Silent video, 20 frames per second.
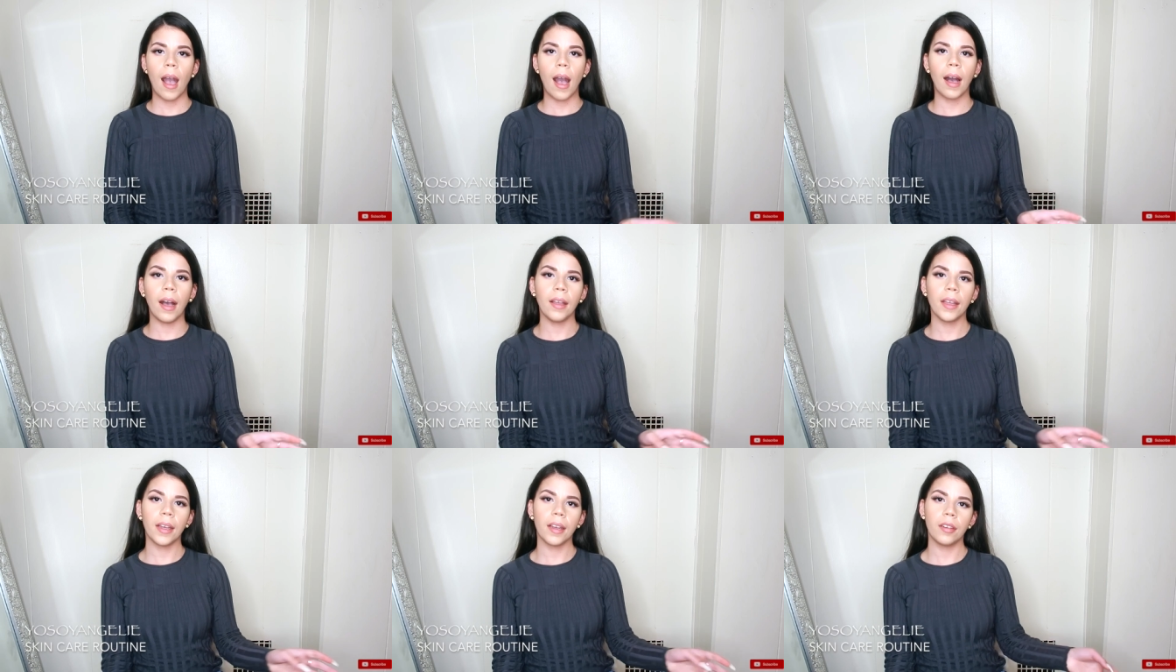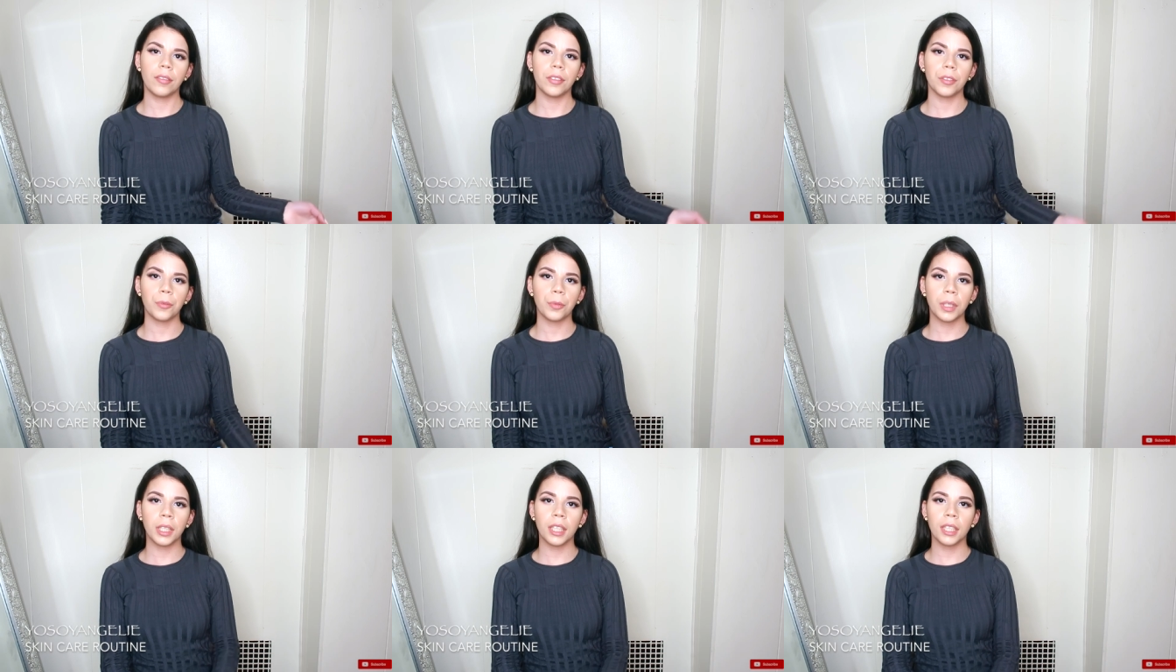Hi
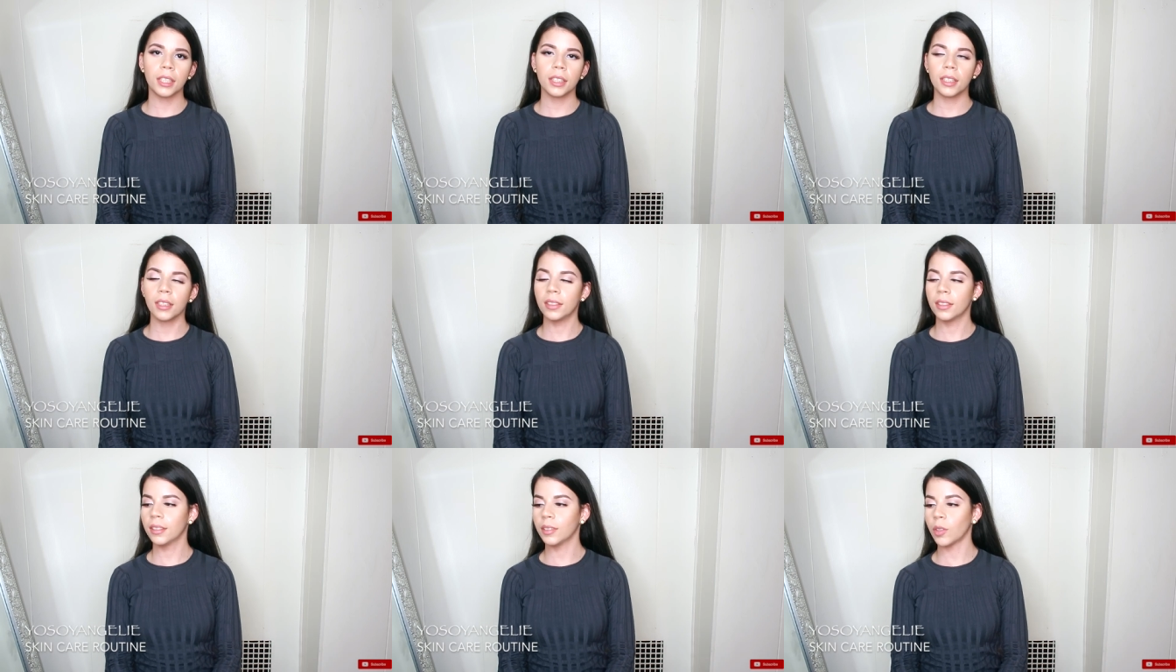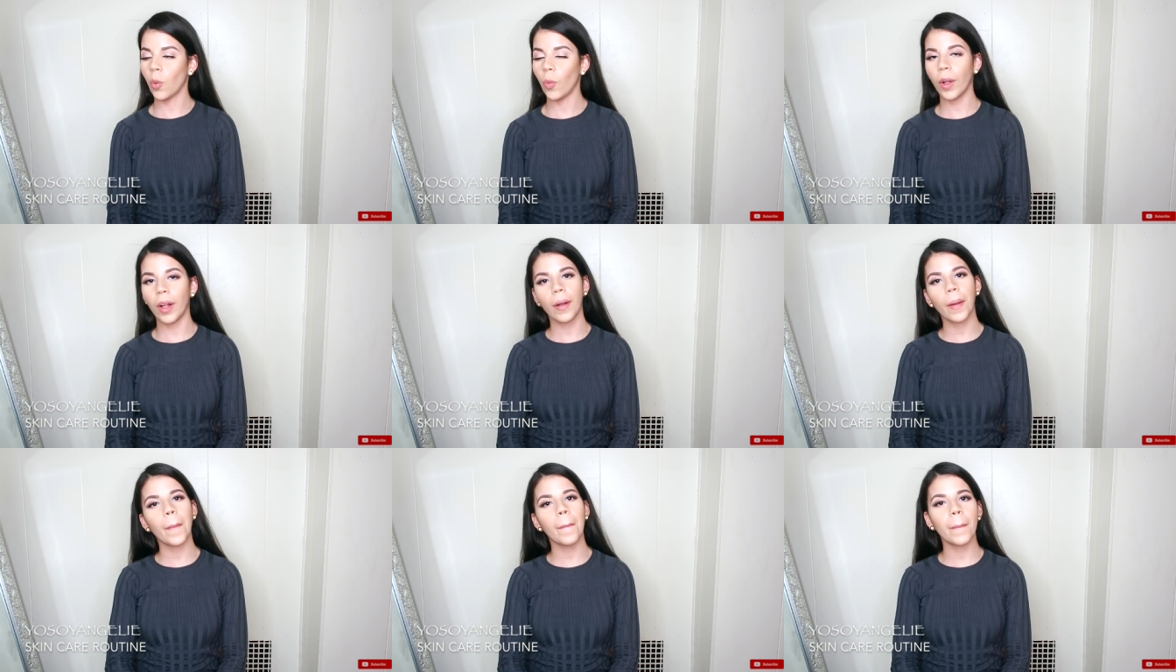everyone,
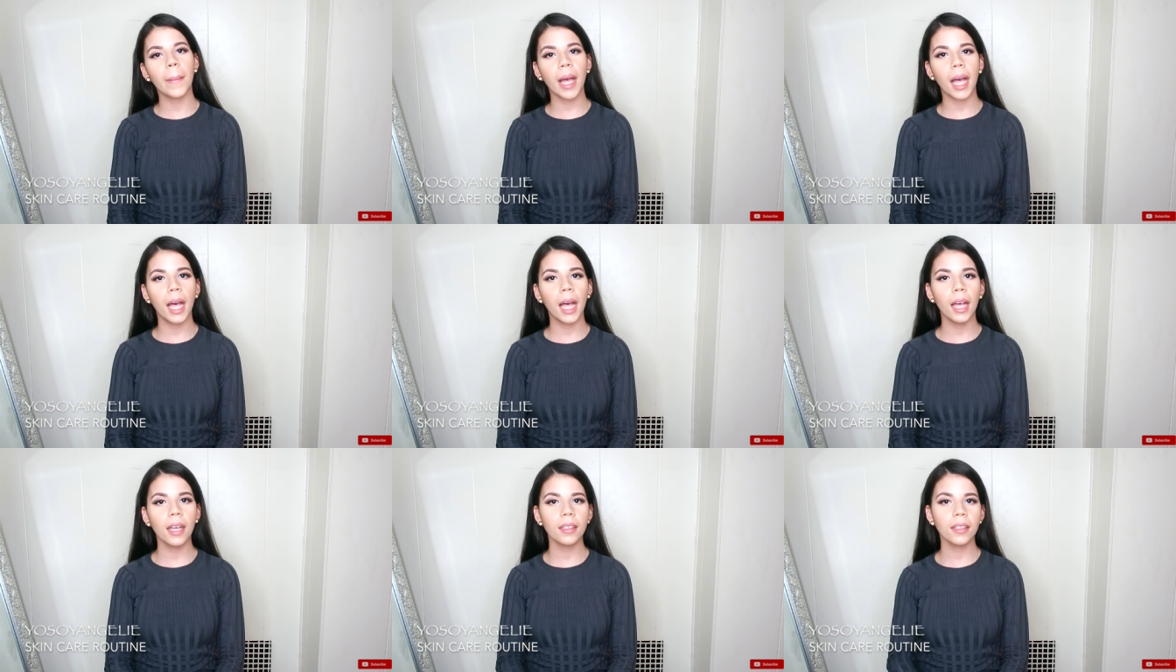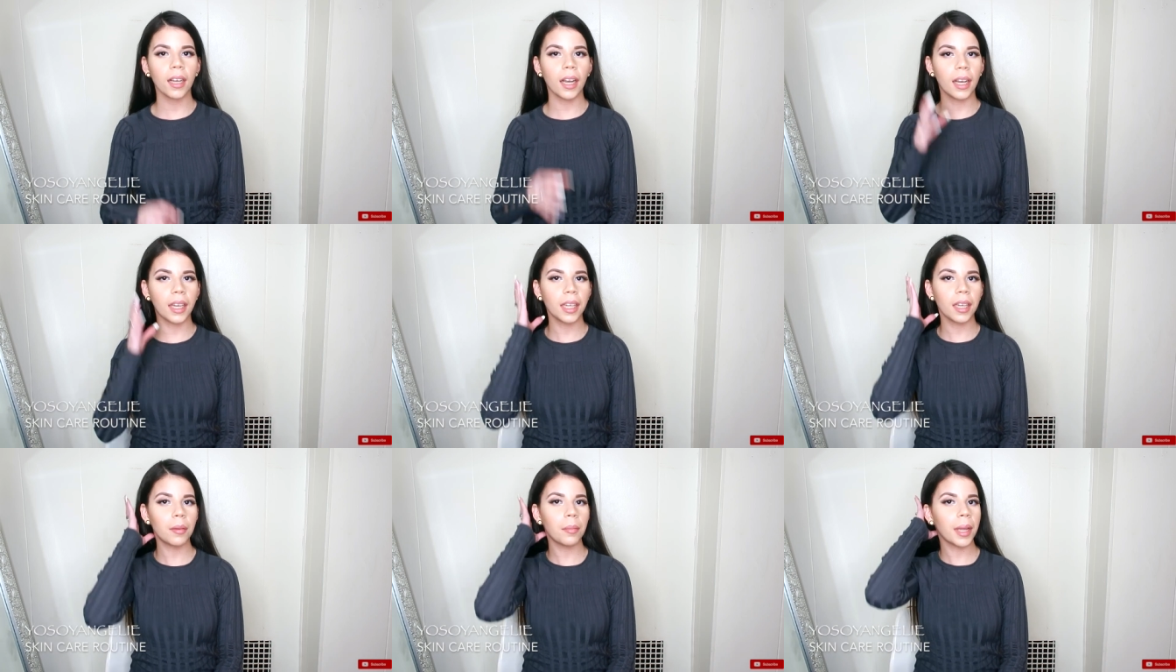welcome back.
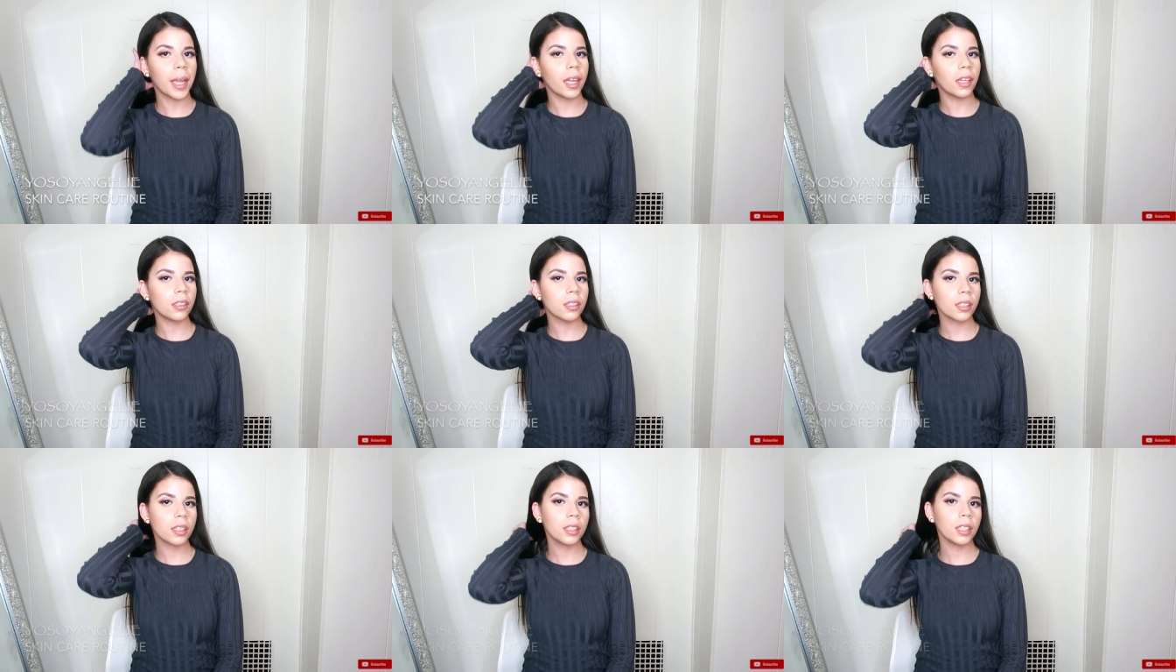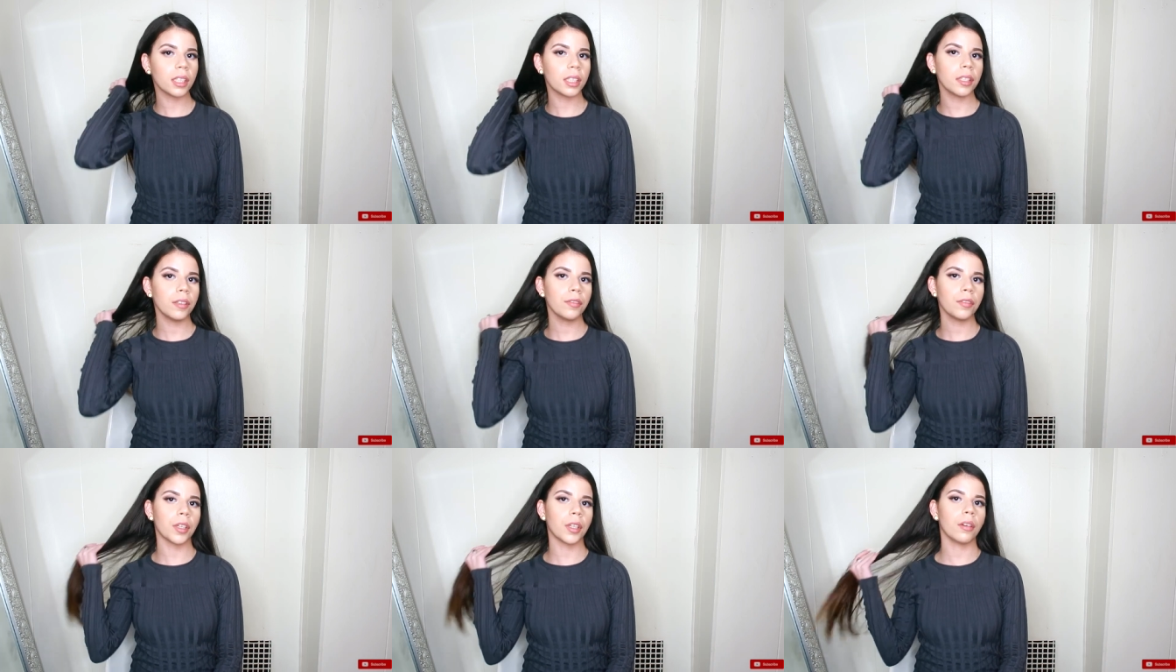I am
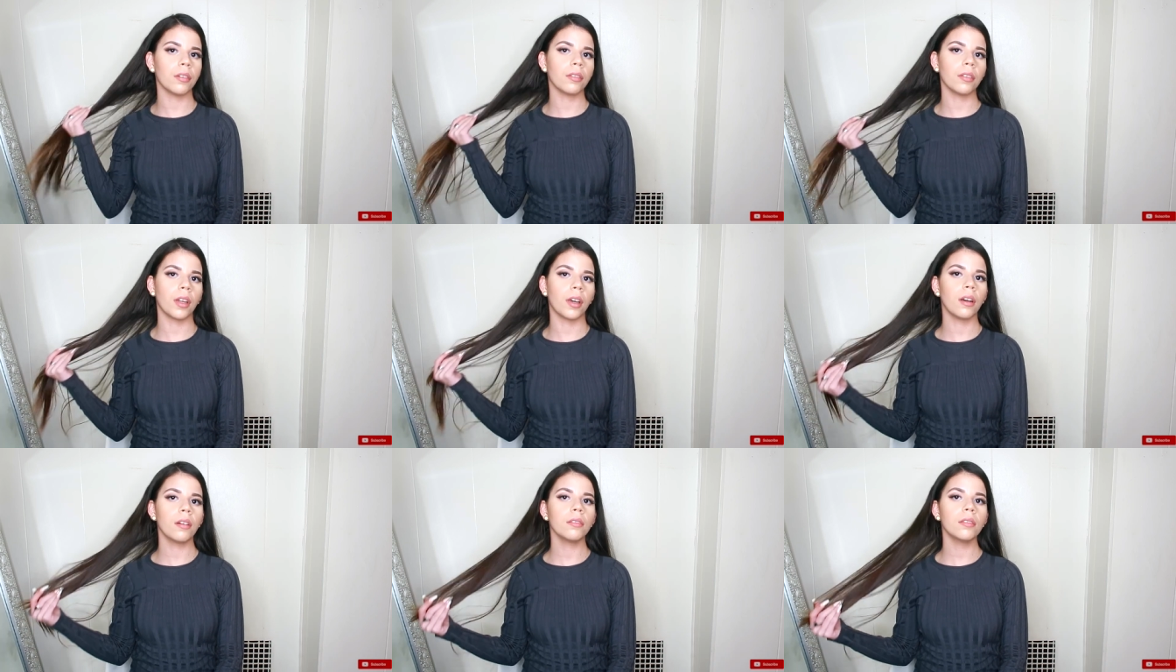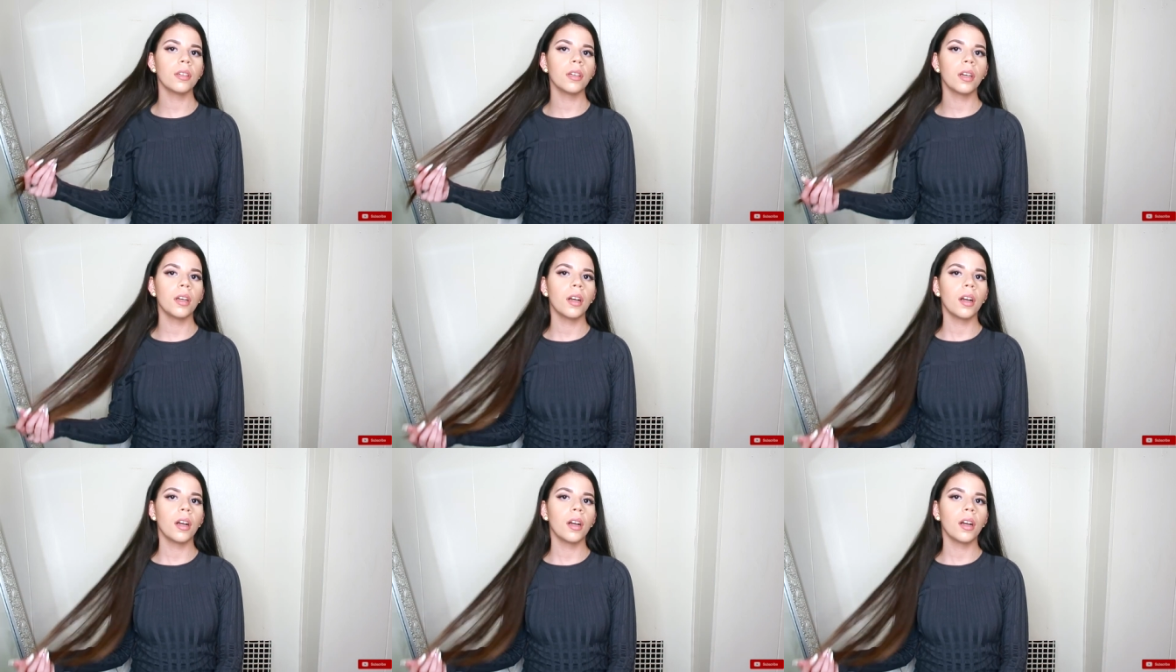Angelie if you don't know.